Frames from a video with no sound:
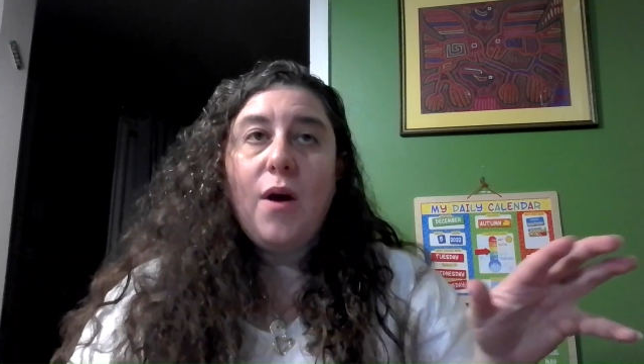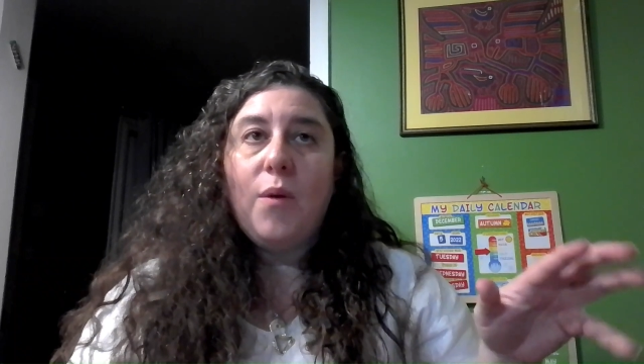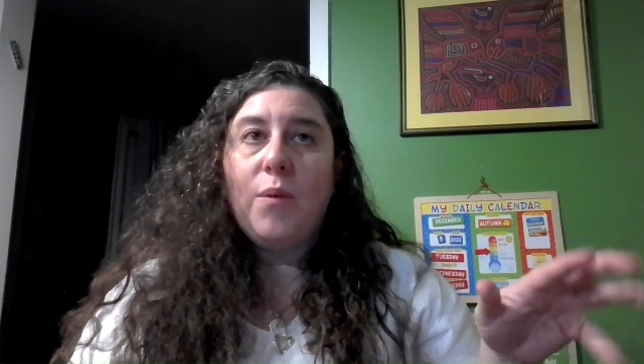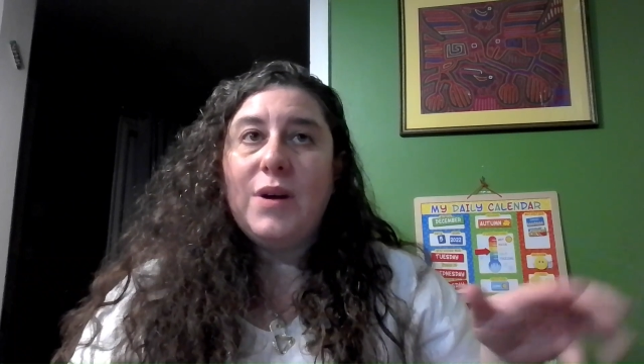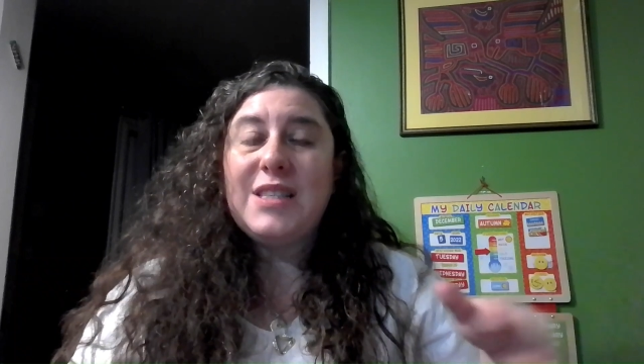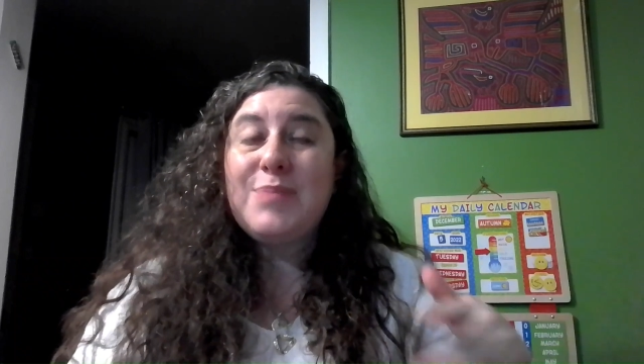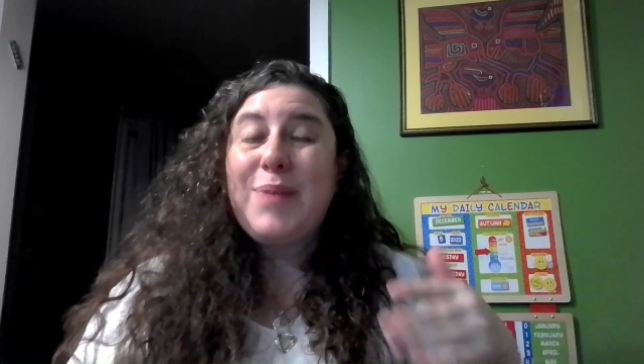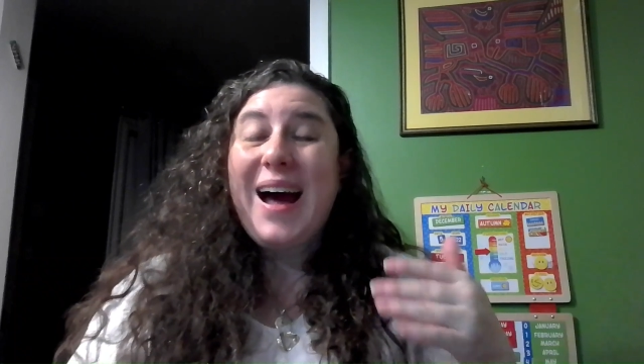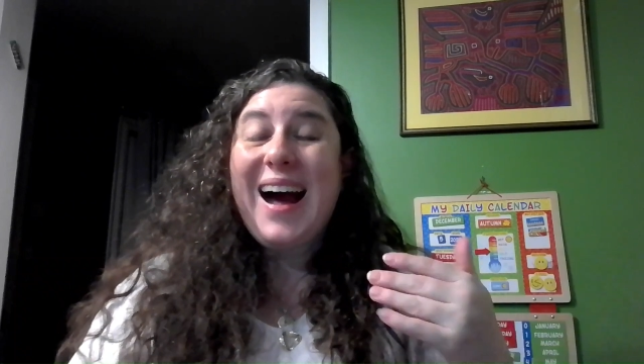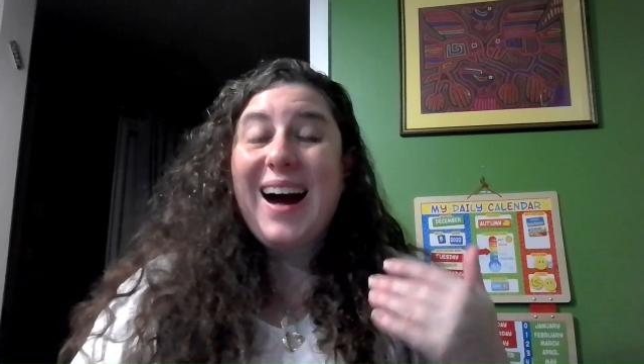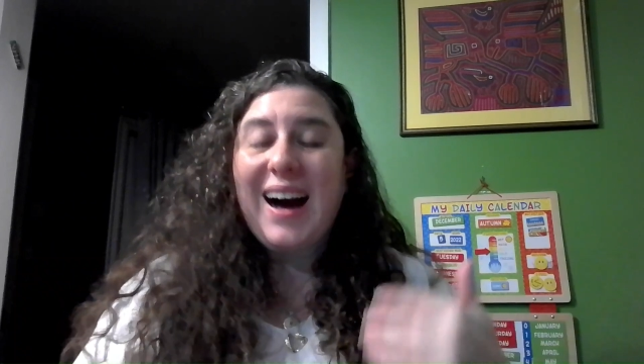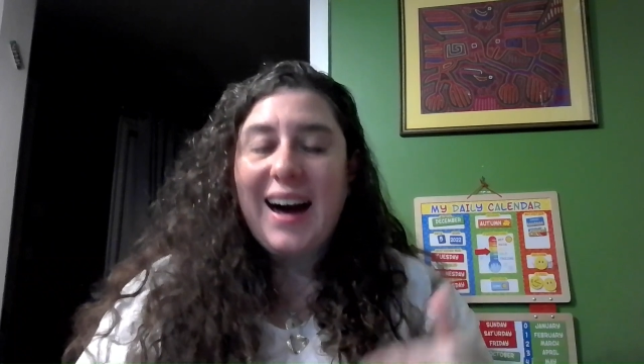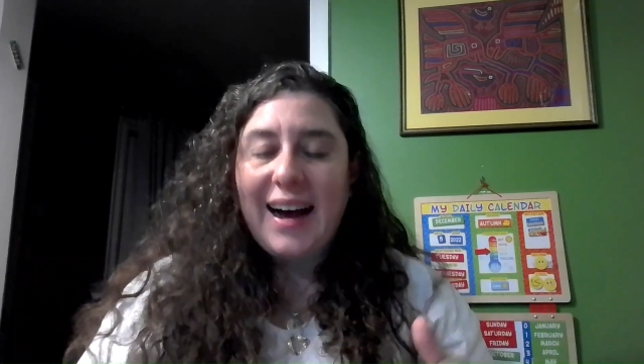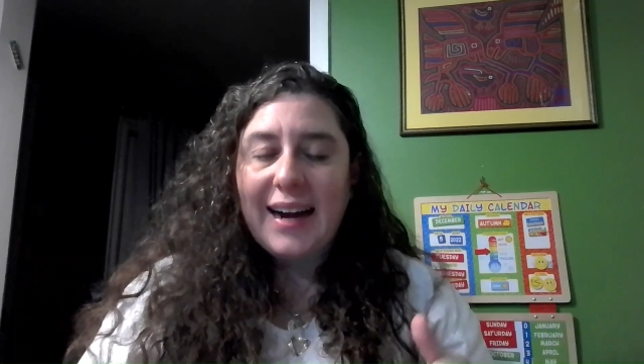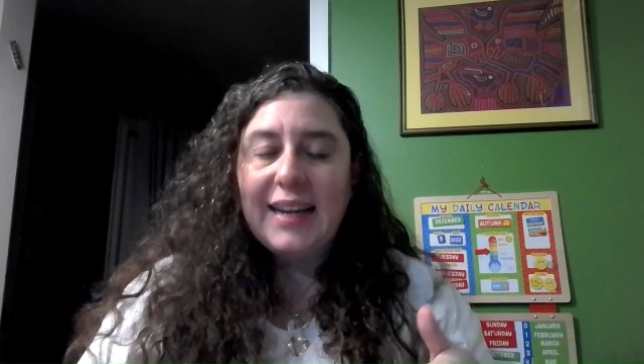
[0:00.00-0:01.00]
what's
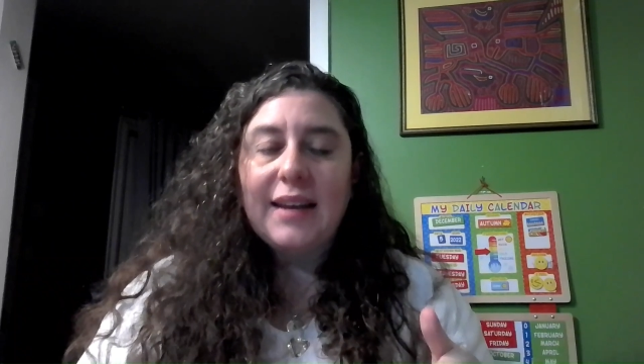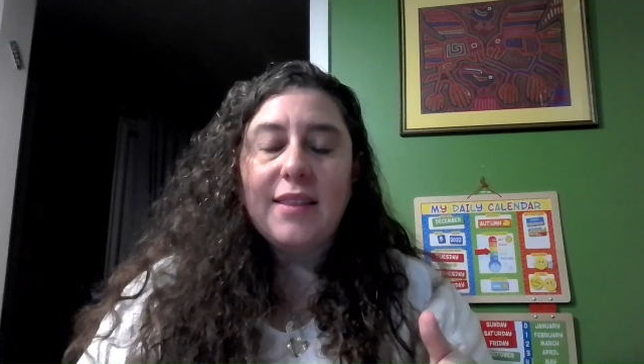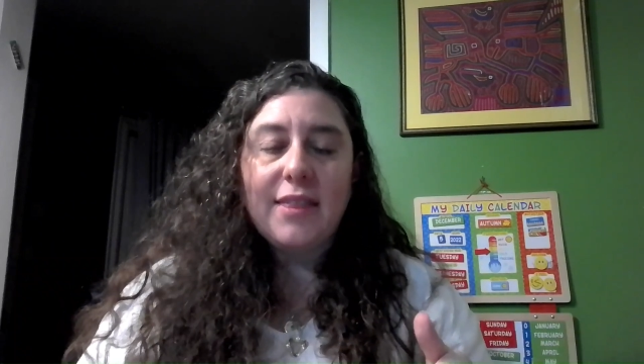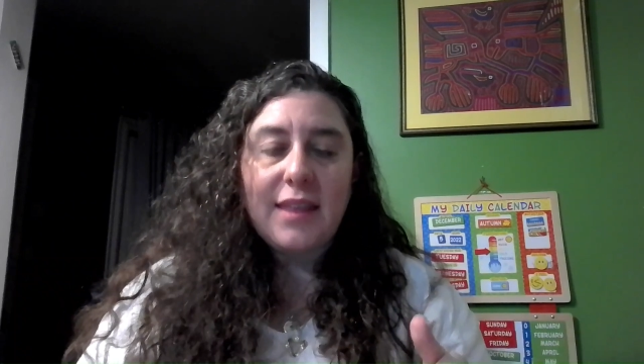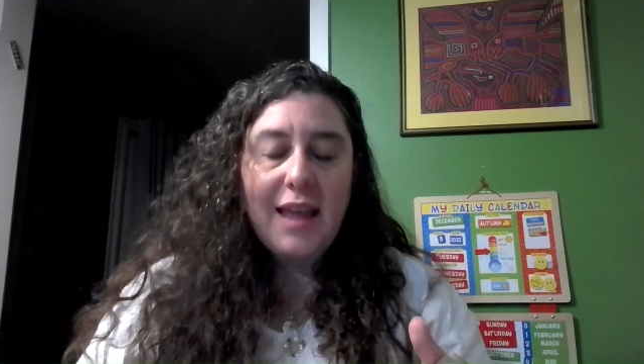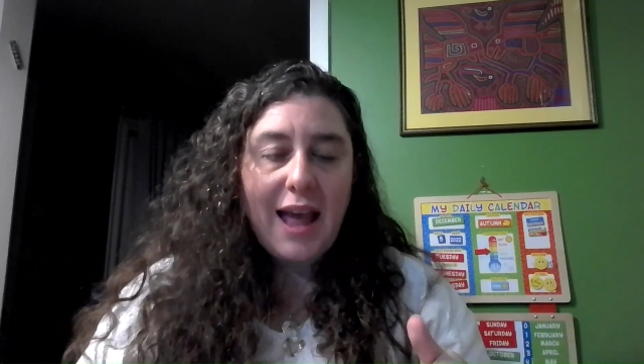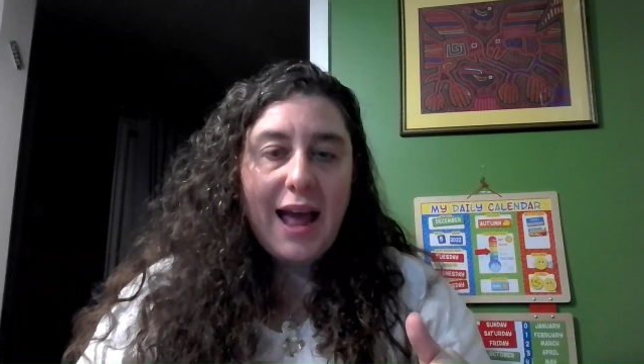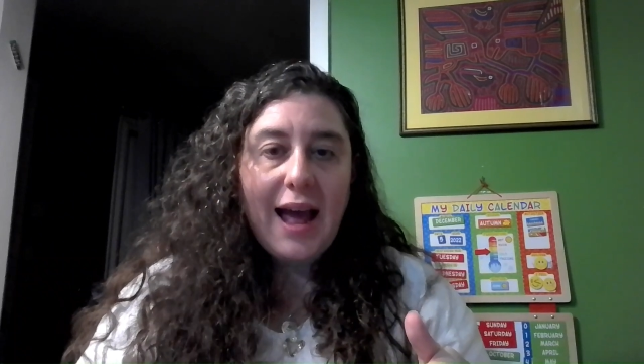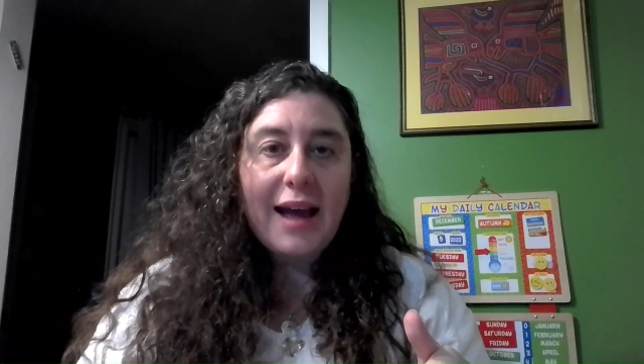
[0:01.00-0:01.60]
behind the